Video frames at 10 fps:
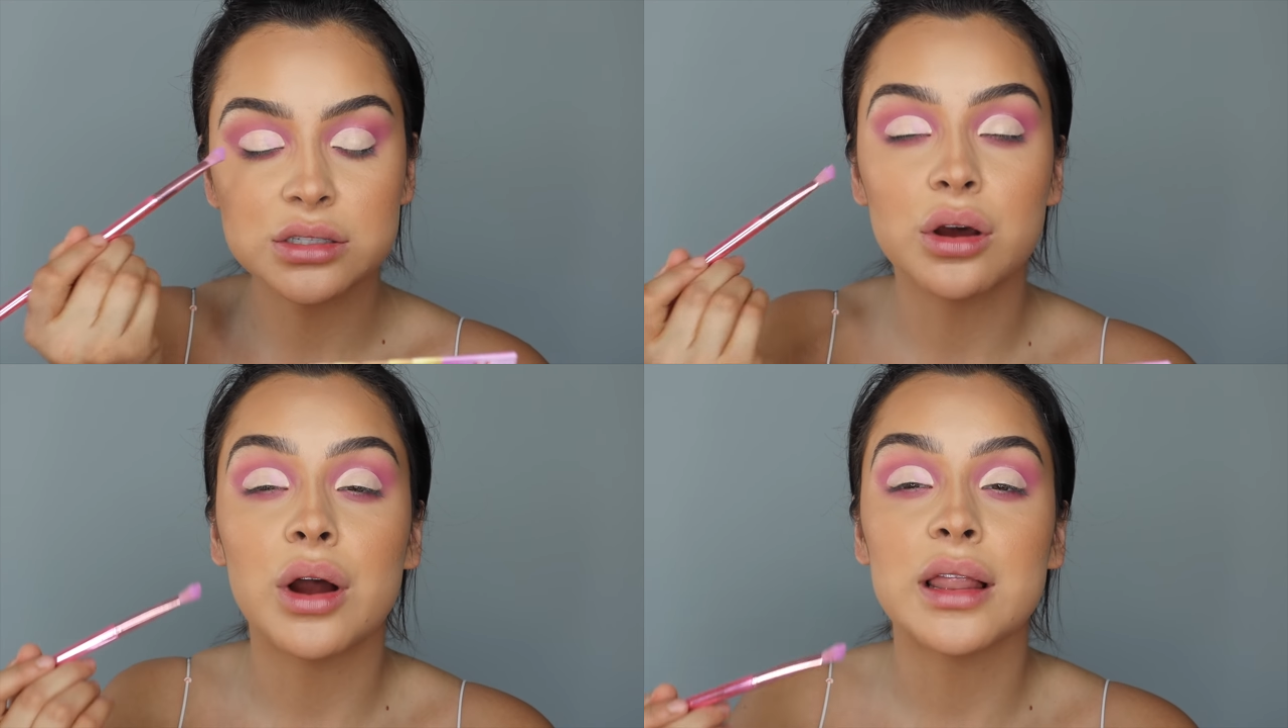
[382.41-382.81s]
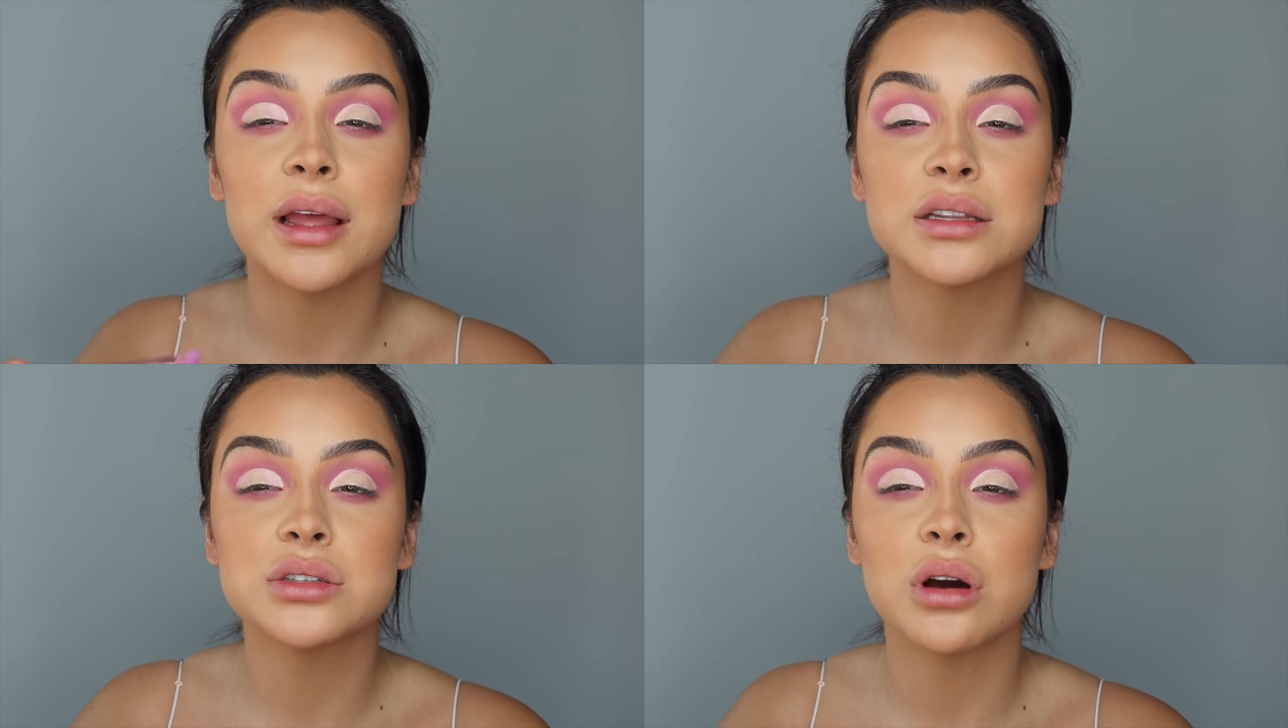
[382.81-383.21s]
So I
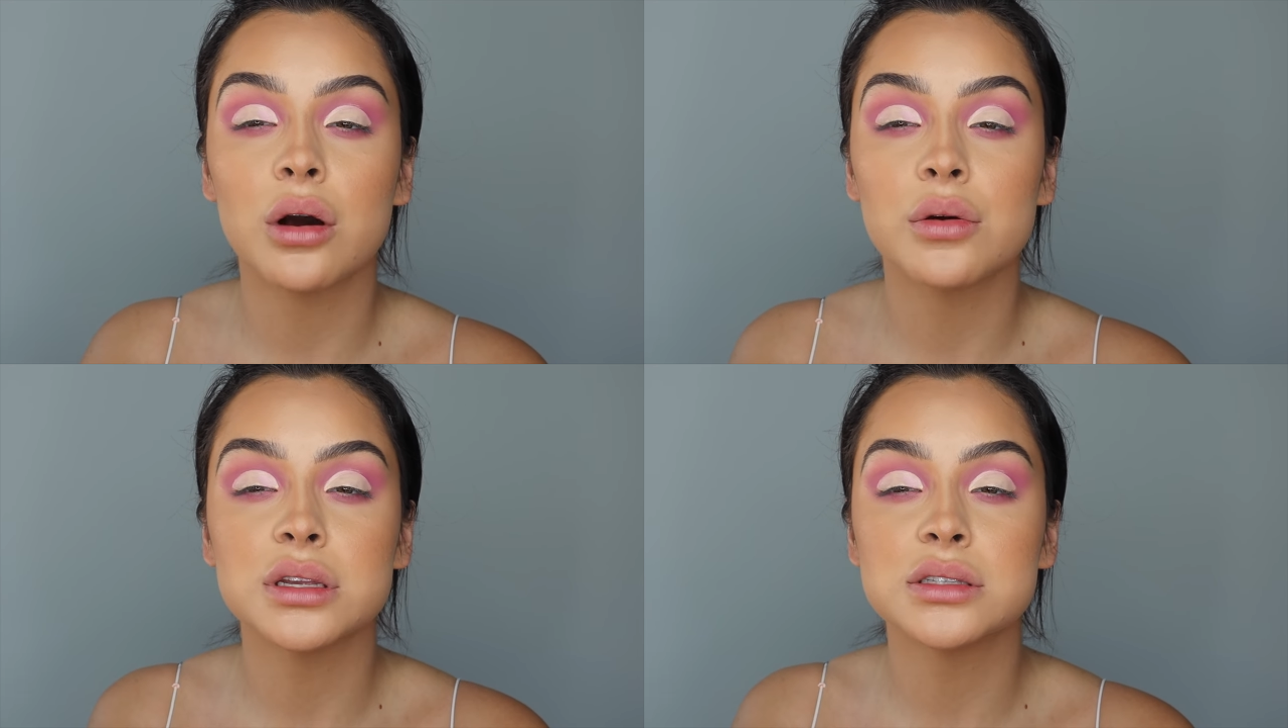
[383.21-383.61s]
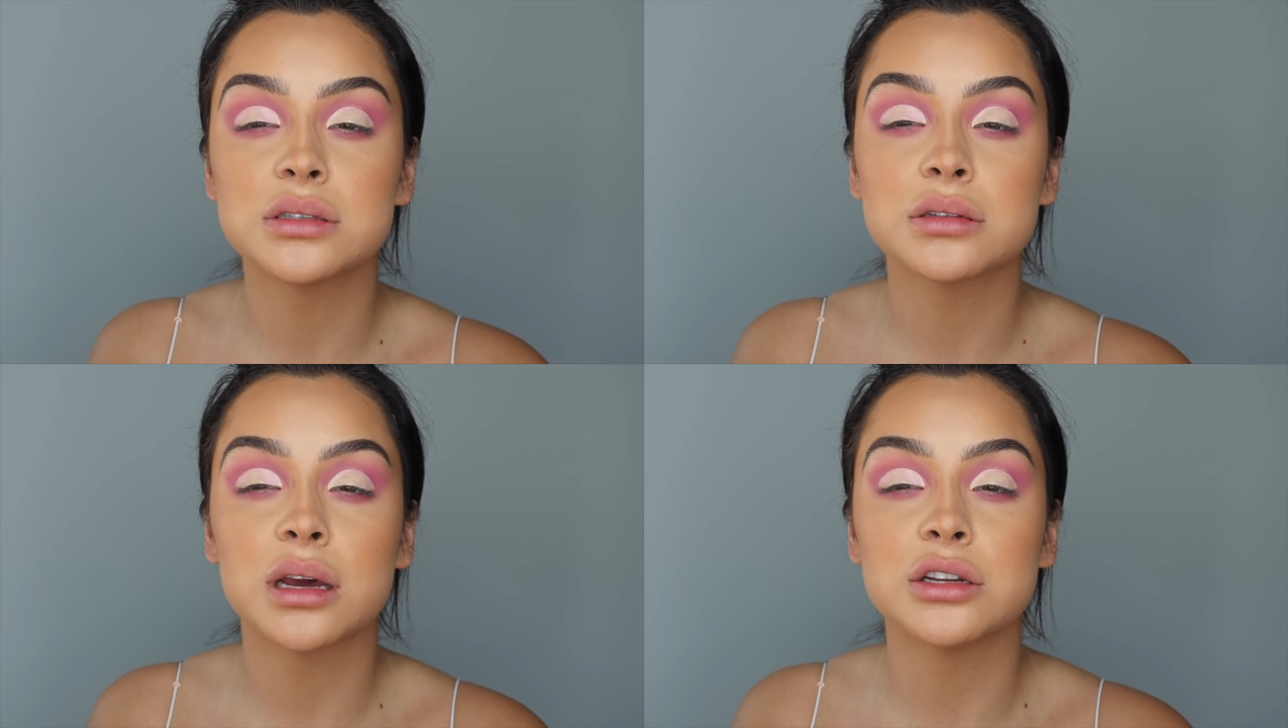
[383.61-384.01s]
like to
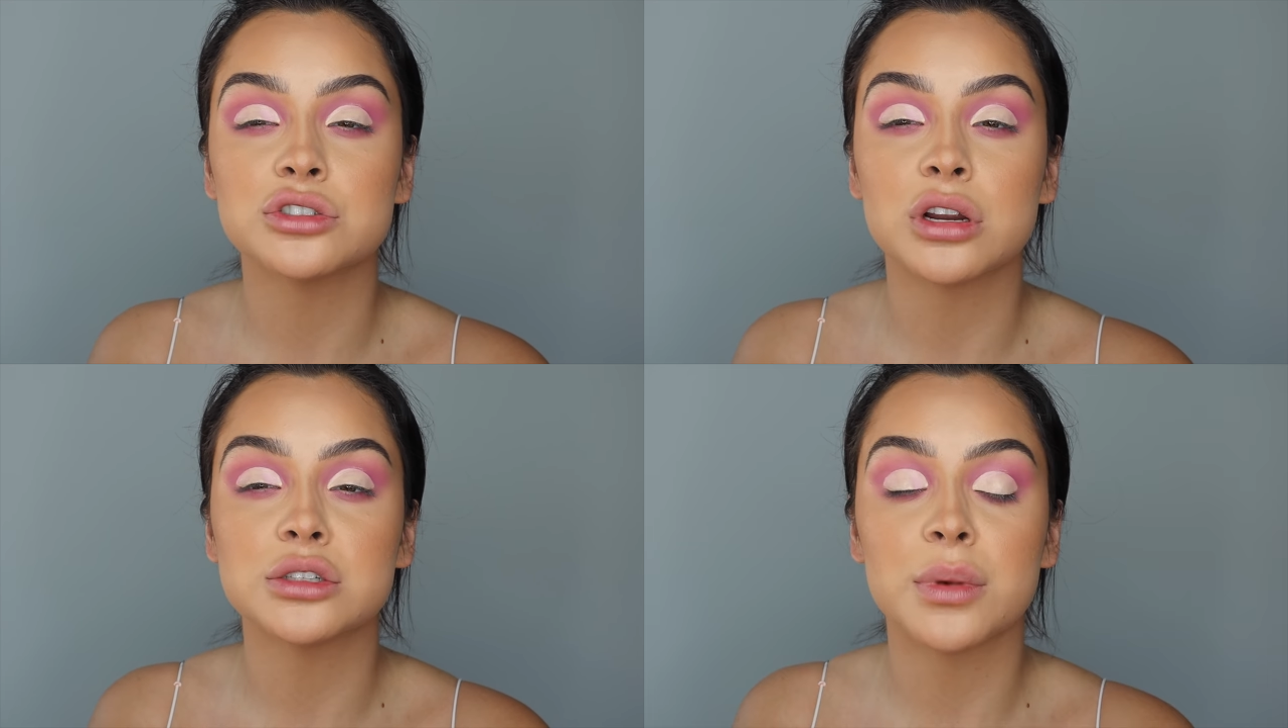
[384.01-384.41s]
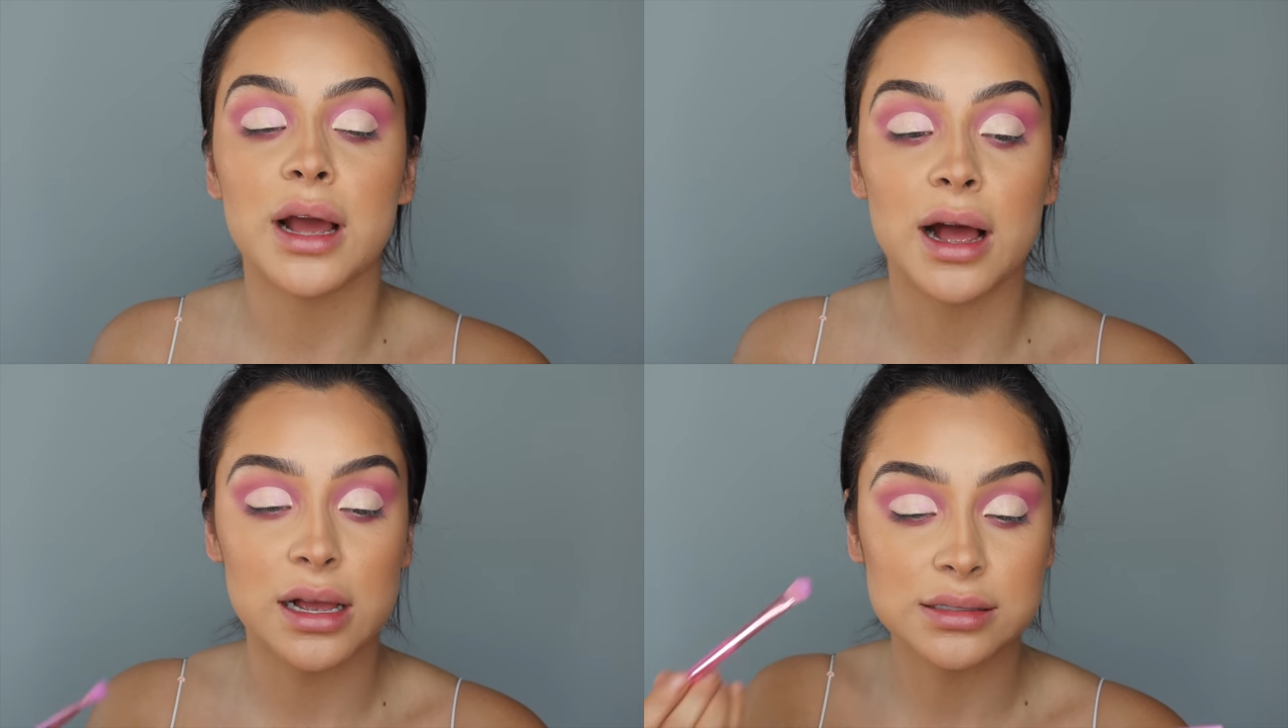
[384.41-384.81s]
always kind of stretch
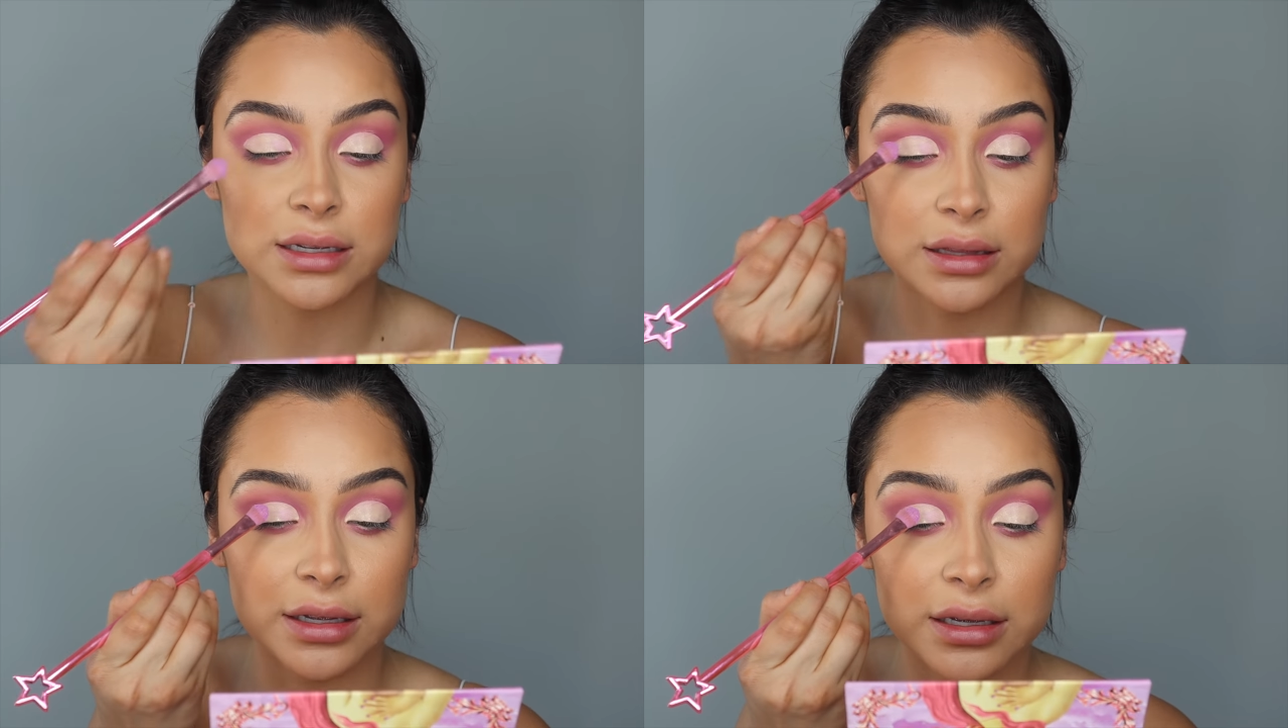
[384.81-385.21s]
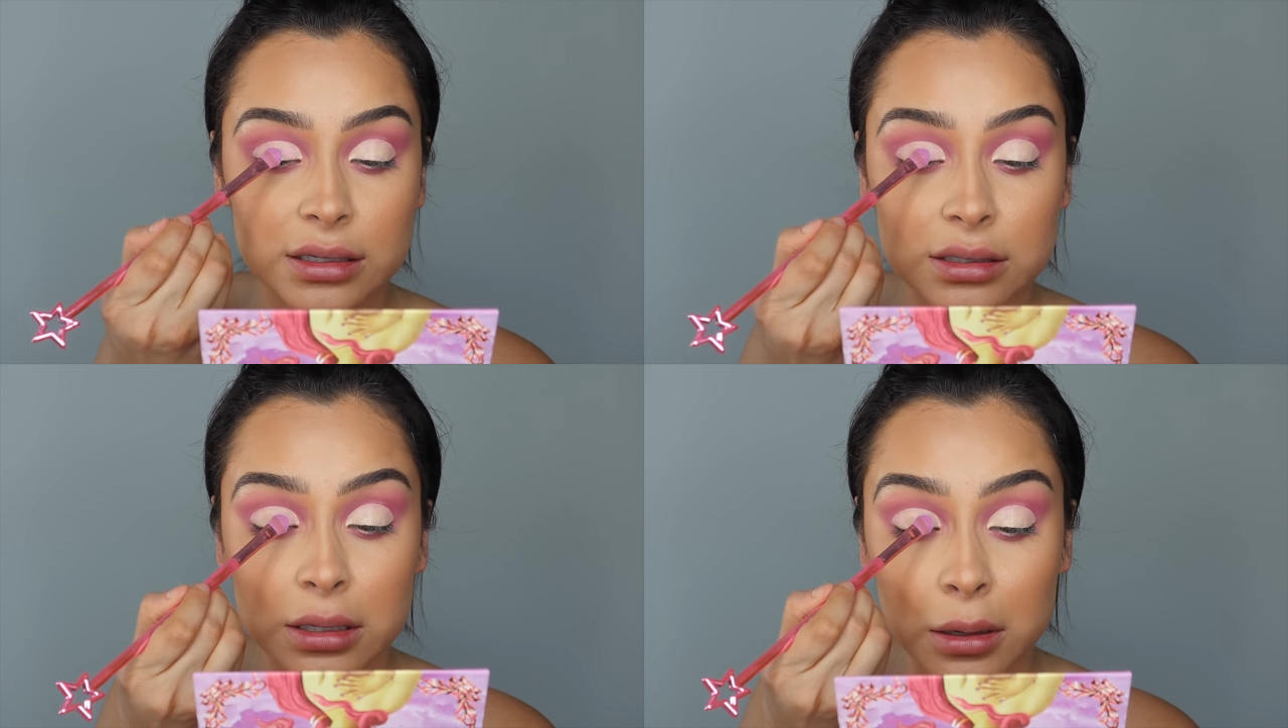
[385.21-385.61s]
my eyes like this.